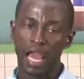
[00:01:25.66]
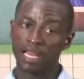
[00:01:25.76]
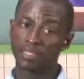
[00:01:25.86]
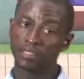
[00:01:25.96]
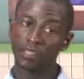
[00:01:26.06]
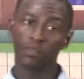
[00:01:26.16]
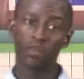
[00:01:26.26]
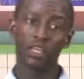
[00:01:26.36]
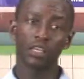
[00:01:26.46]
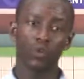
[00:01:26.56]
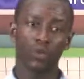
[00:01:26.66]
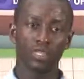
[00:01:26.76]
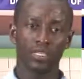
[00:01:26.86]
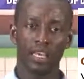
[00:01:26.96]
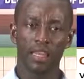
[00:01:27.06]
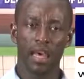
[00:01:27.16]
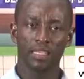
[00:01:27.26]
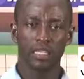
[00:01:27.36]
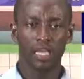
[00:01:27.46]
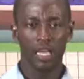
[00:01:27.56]
And simply, we say
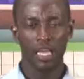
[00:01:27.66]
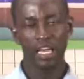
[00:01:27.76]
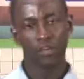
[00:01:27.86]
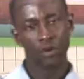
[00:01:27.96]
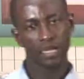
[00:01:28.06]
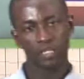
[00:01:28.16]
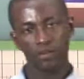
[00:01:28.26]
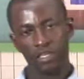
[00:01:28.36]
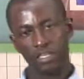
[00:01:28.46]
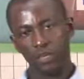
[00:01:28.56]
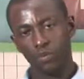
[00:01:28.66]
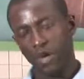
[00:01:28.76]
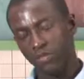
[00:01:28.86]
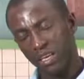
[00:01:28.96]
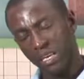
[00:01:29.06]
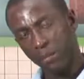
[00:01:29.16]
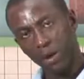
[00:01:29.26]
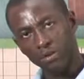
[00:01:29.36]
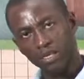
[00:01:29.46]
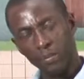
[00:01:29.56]
that in creativity, we are thinking
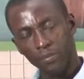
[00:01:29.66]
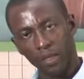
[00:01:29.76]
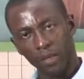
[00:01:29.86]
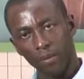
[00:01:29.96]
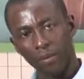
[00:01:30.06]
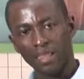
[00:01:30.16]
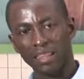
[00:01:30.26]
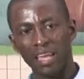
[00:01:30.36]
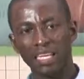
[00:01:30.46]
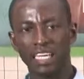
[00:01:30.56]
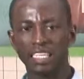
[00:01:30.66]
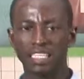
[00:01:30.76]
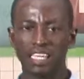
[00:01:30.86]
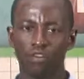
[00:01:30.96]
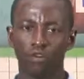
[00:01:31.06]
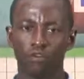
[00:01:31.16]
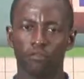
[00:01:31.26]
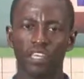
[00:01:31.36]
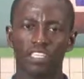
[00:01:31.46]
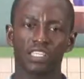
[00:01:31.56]
about something, but then in
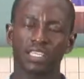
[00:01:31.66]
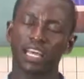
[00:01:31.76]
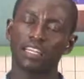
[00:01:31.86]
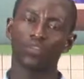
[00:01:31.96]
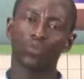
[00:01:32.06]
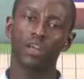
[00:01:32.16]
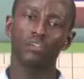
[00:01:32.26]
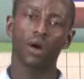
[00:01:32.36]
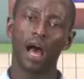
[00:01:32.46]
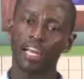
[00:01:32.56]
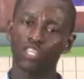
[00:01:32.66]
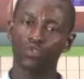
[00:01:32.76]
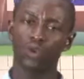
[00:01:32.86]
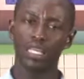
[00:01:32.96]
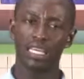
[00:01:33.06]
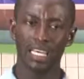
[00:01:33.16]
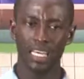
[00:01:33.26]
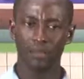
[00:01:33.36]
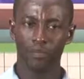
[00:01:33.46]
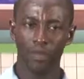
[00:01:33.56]
innovation, that is where you actually
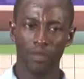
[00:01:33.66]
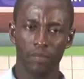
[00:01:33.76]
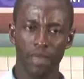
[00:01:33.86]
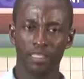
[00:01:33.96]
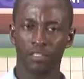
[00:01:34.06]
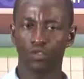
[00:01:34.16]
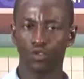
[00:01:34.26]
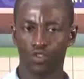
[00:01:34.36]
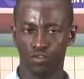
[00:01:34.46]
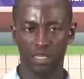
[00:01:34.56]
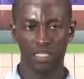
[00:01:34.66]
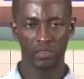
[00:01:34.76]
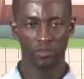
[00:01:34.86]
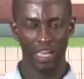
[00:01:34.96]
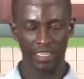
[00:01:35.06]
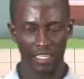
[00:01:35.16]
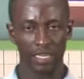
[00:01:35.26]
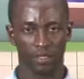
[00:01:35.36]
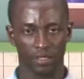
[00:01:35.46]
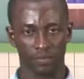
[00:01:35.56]
implement those creative
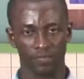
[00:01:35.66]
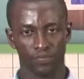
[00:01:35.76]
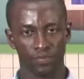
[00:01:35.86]
ideas.